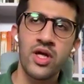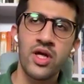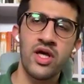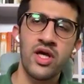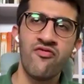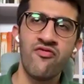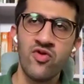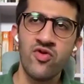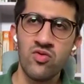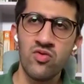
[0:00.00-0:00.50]
but
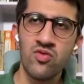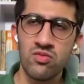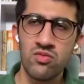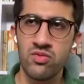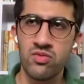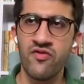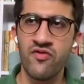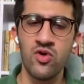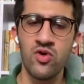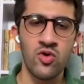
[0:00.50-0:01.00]
if
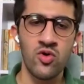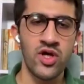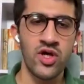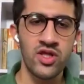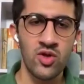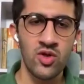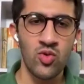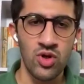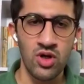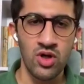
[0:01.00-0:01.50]
you if you
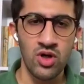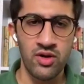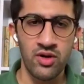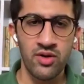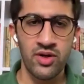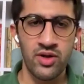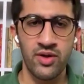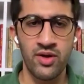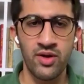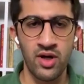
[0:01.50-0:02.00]
look at the
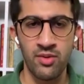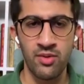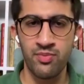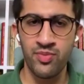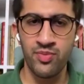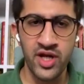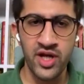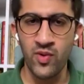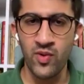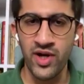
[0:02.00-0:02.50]
world uh,
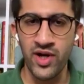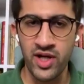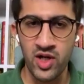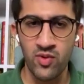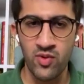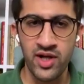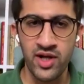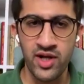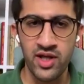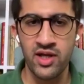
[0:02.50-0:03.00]
pre
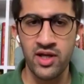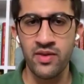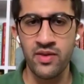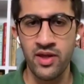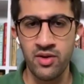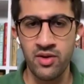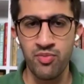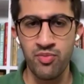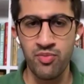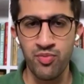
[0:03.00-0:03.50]
2020 and
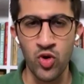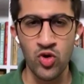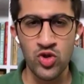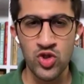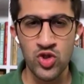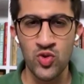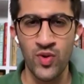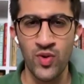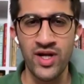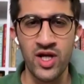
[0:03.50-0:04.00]
then
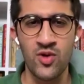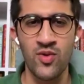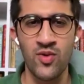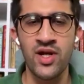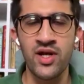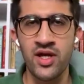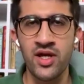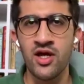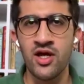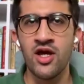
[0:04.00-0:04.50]
post
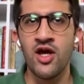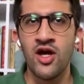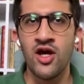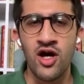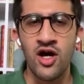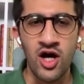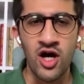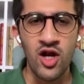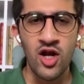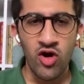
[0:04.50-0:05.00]
2020,
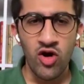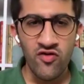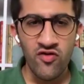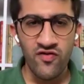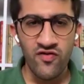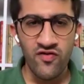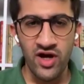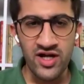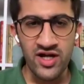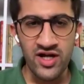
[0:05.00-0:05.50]
a lot
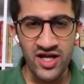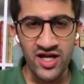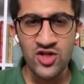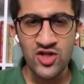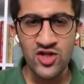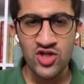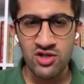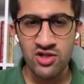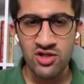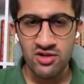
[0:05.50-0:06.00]
of
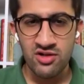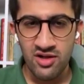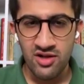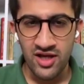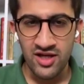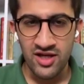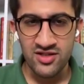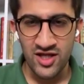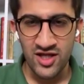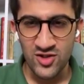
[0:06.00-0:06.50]
attention
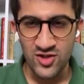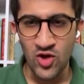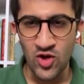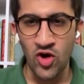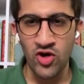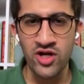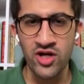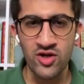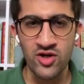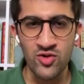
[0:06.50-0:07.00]
has has
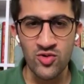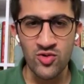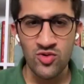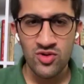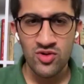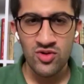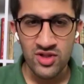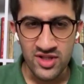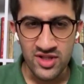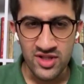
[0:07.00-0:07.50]
gone into
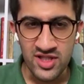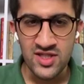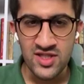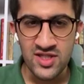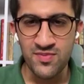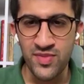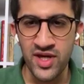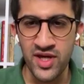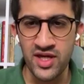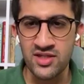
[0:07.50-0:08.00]
this
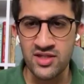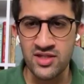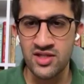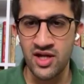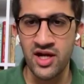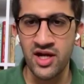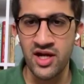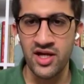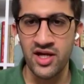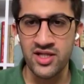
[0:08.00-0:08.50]
space
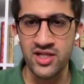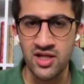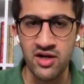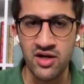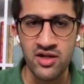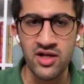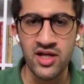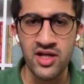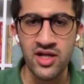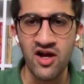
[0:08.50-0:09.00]
right like
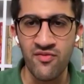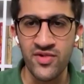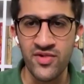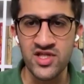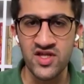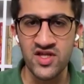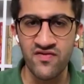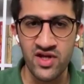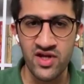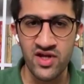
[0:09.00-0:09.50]
suddenly
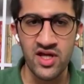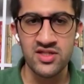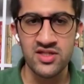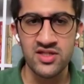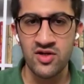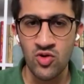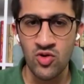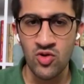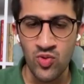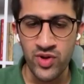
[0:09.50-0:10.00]
governments have realized
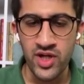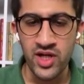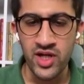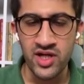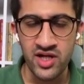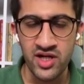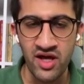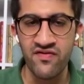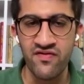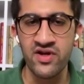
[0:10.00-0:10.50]
that look we
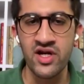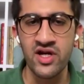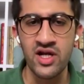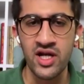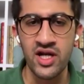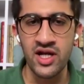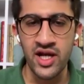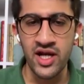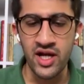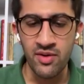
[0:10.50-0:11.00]

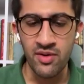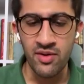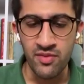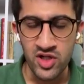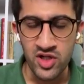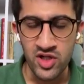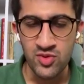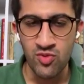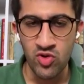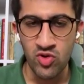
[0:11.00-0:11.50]
definitely need a
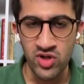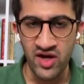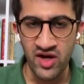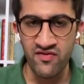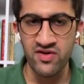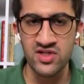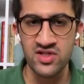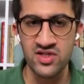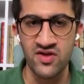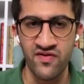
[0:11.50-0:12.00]
much more
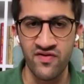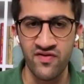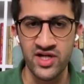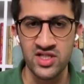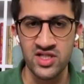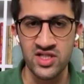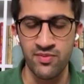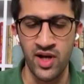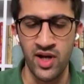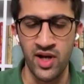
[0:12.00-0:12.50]

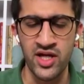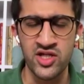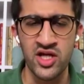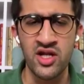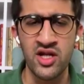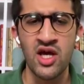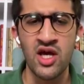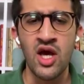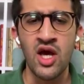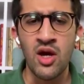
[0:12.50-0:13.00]
diversified supply
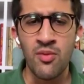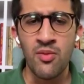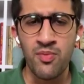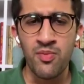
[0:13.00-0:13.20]
chain